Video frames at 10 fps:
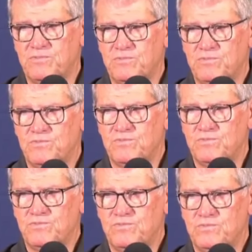
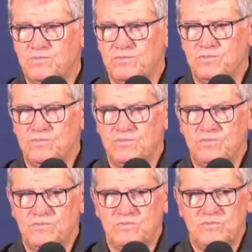
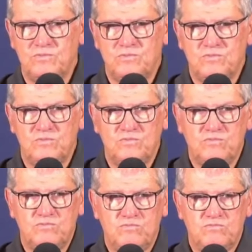
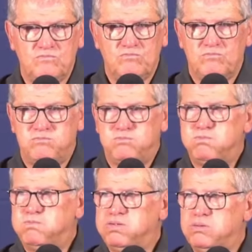(silence)